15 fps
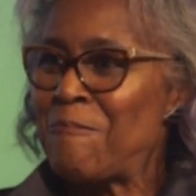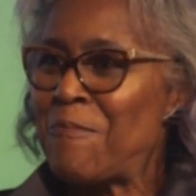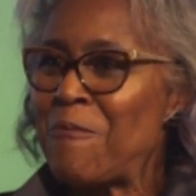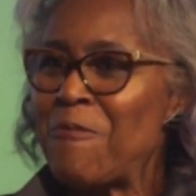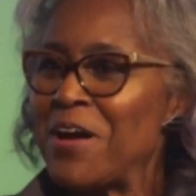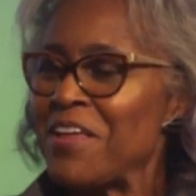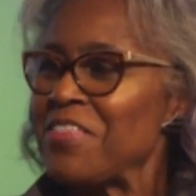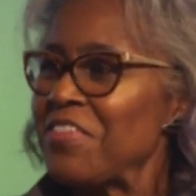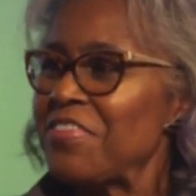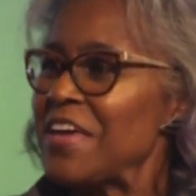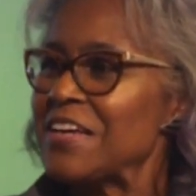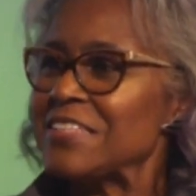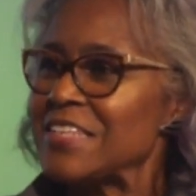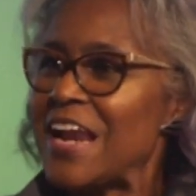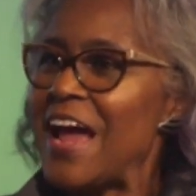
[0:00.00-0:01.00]
But one of the
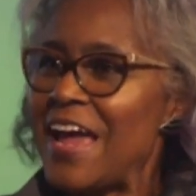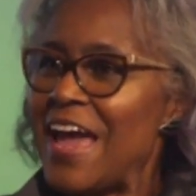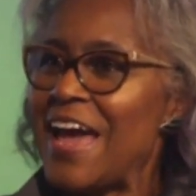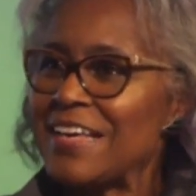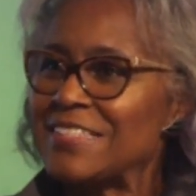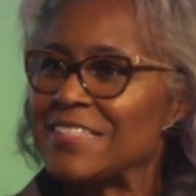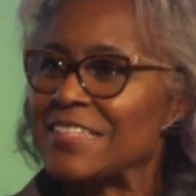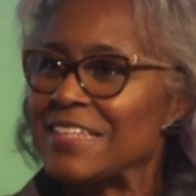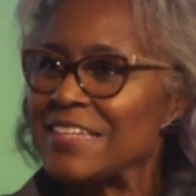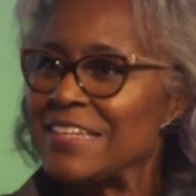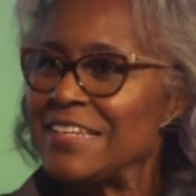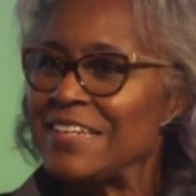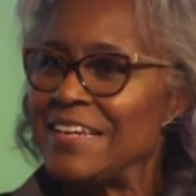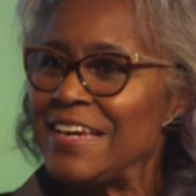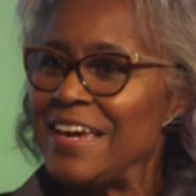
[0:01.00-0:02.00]
things that I ask,
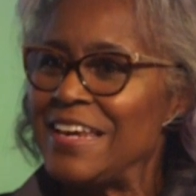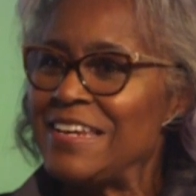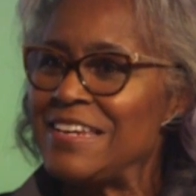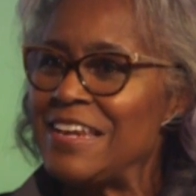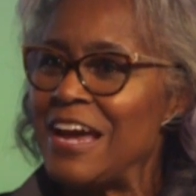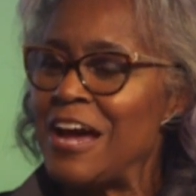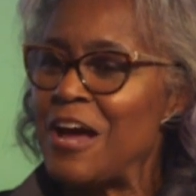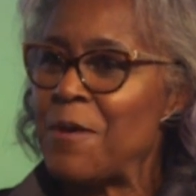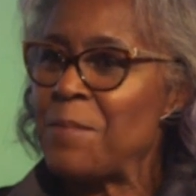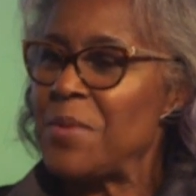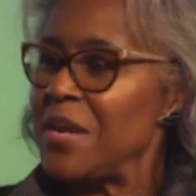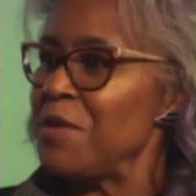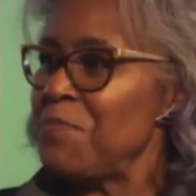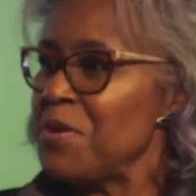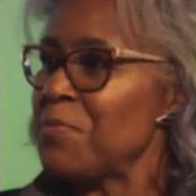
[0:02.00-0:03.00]
and
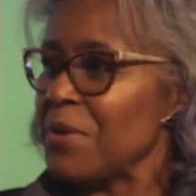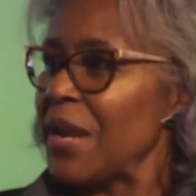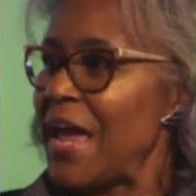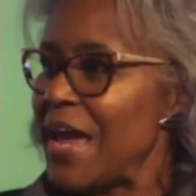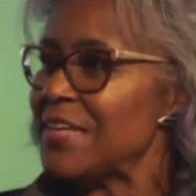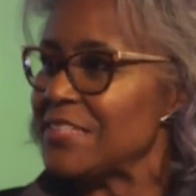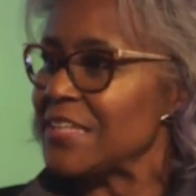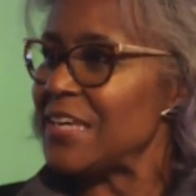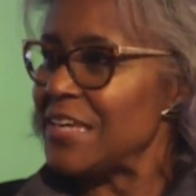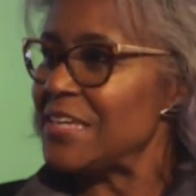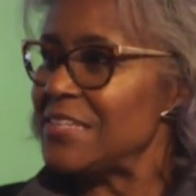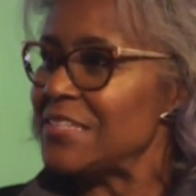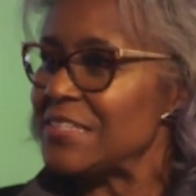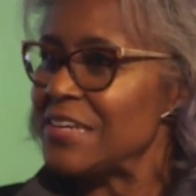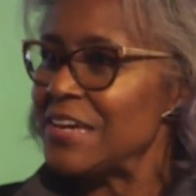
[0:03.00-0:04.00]
many people ask,
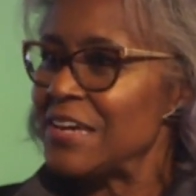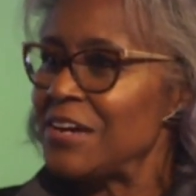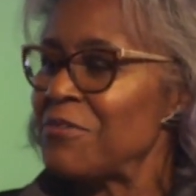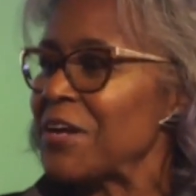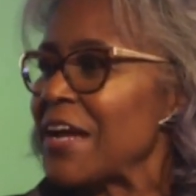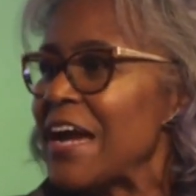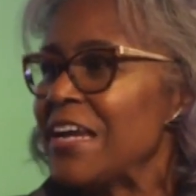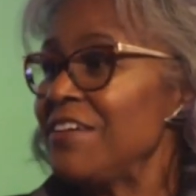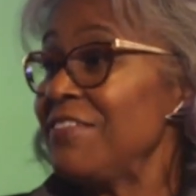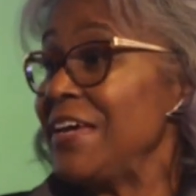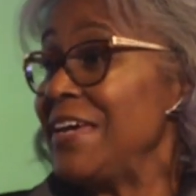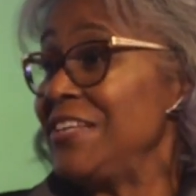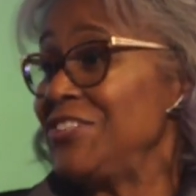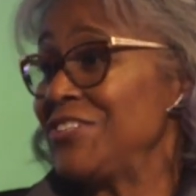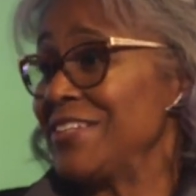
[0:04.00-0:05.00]
is what kind of
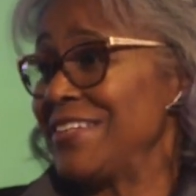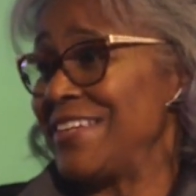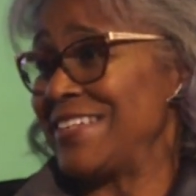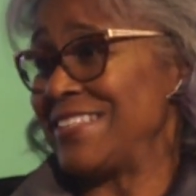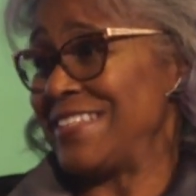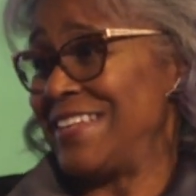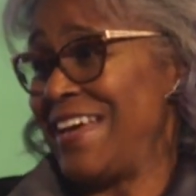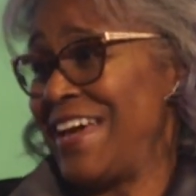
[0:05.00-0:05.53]
engine does it